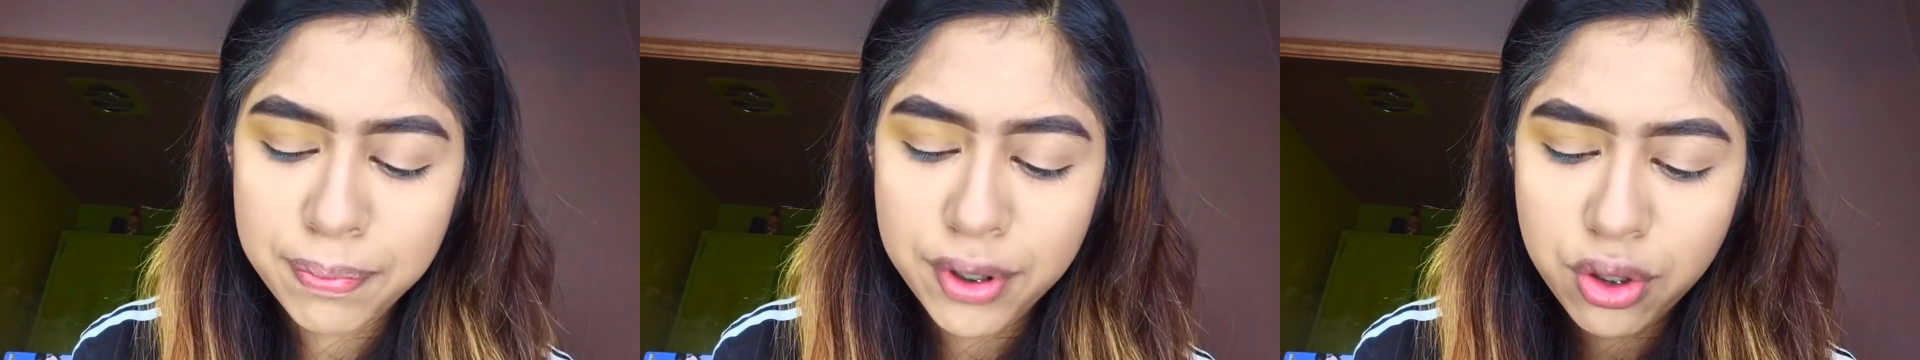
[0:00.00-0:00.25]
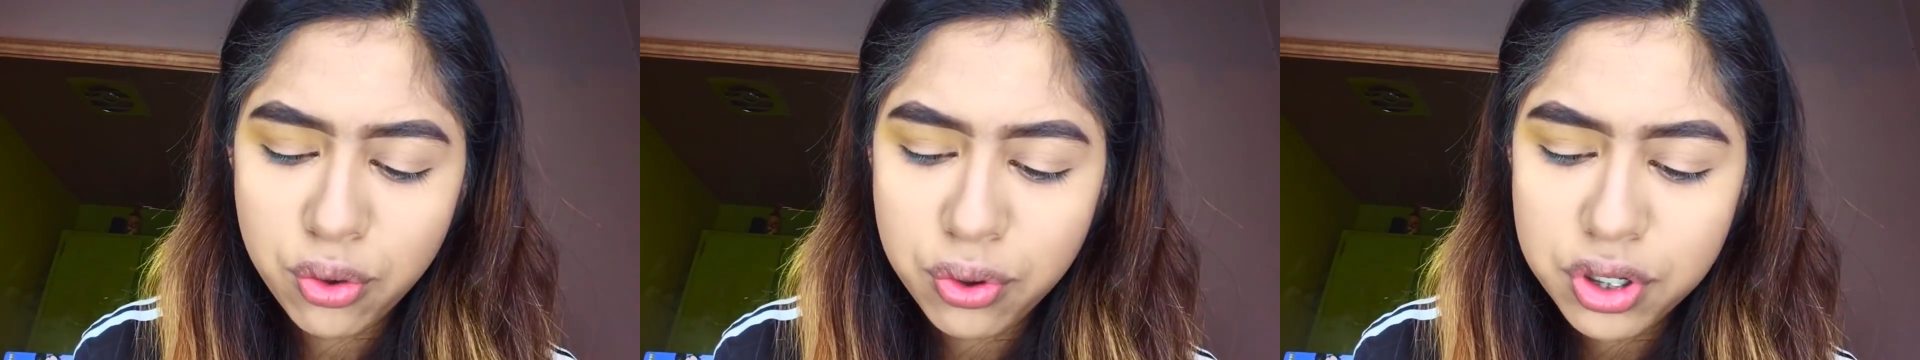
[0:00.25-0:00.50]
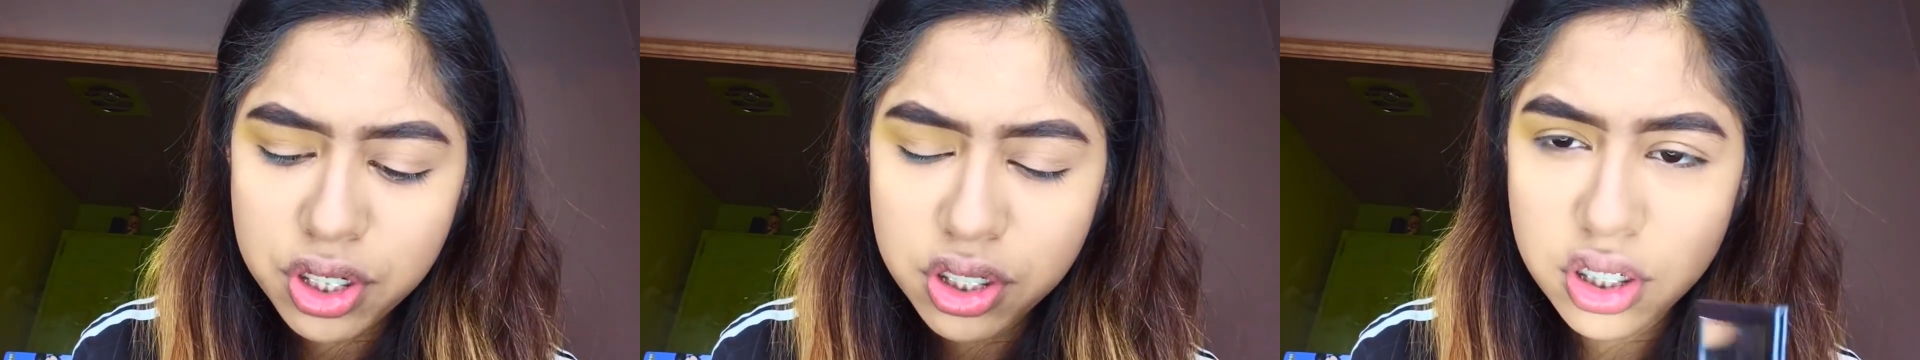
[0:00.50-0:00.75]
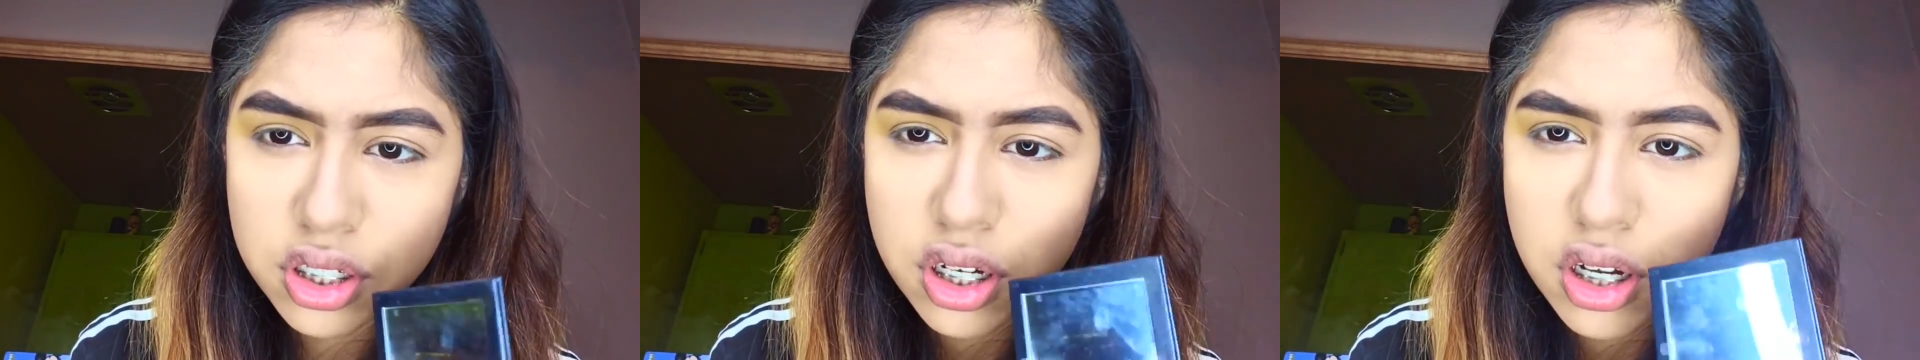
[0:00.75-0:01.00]
burnt
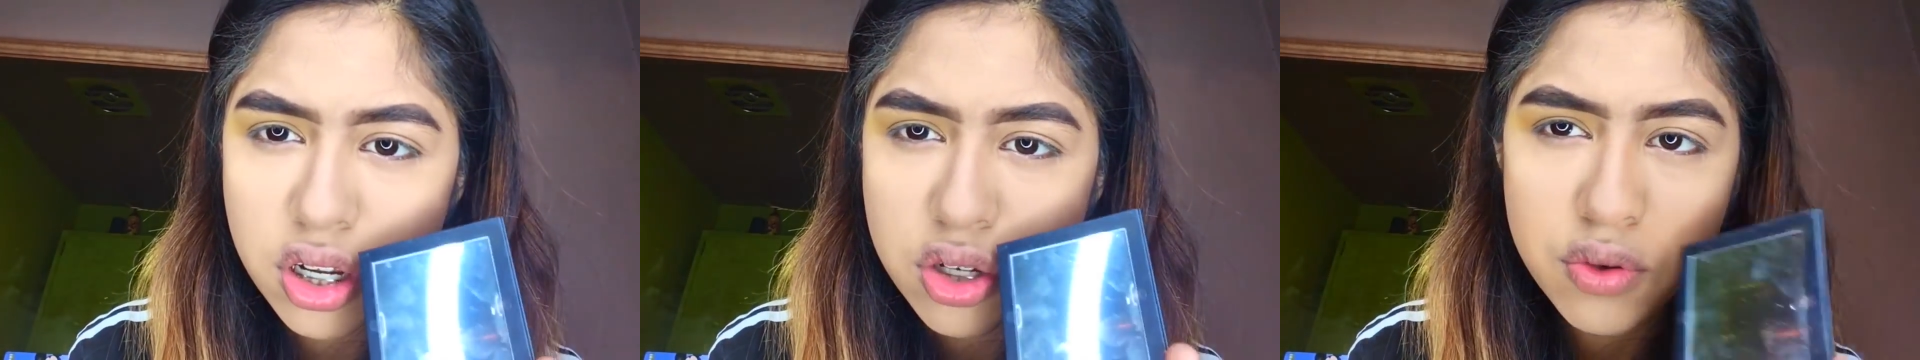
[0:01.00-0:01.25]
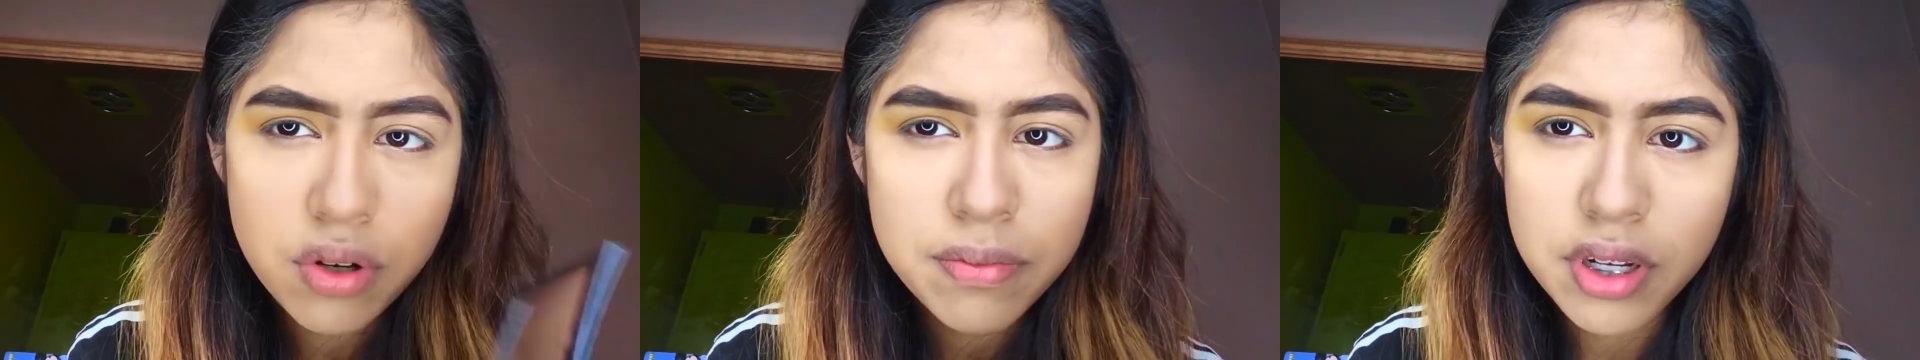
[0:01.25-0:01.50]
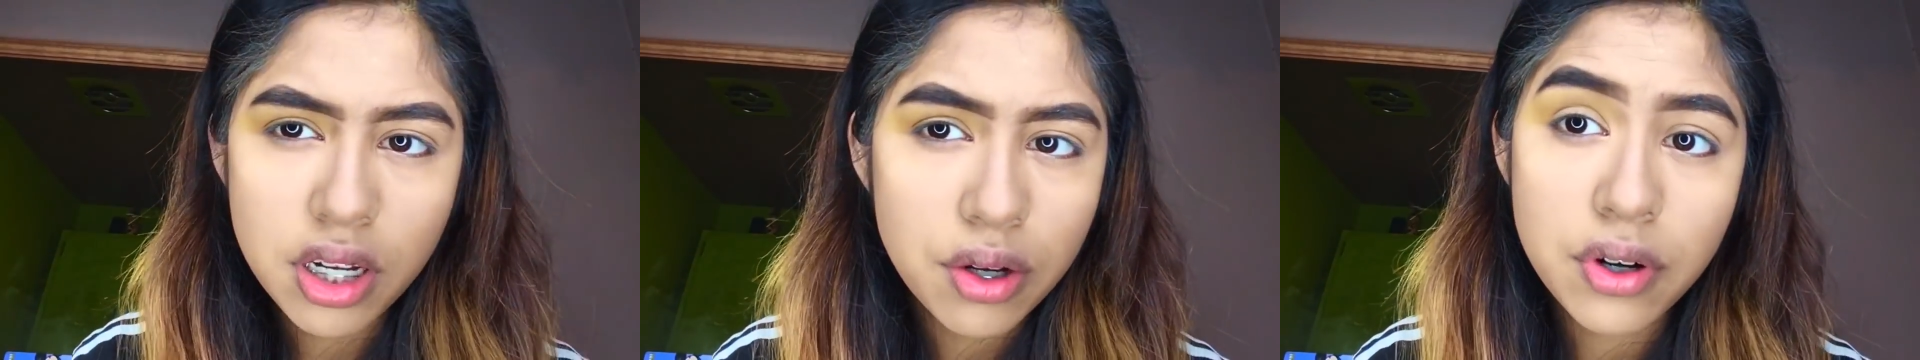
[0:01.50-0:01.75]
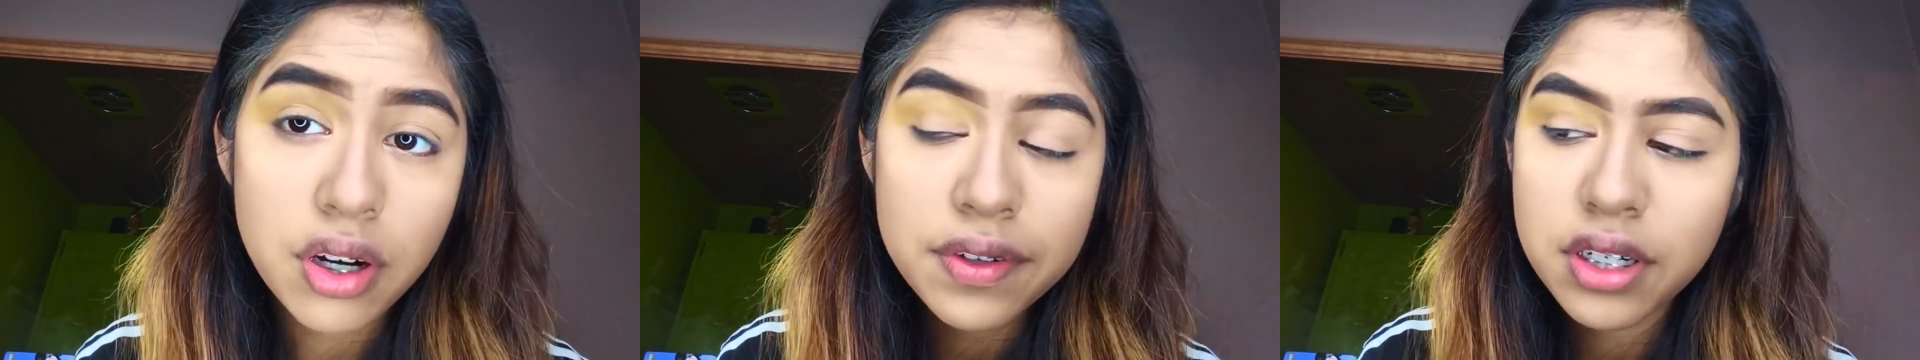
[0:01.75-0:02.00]
orange instead of this one, but
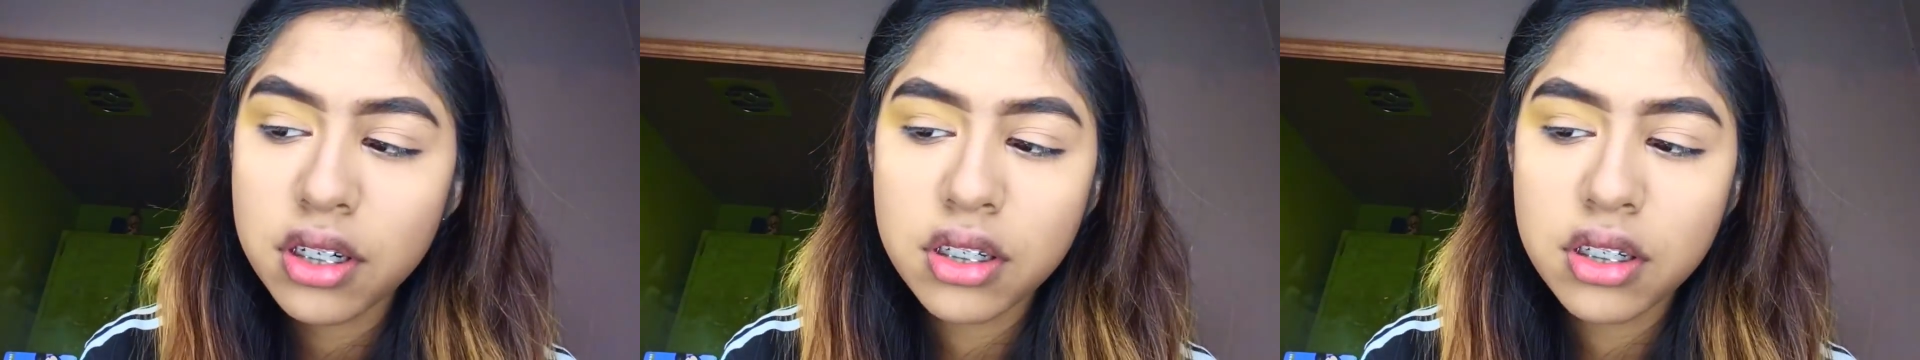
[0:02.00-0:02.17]
like whatever,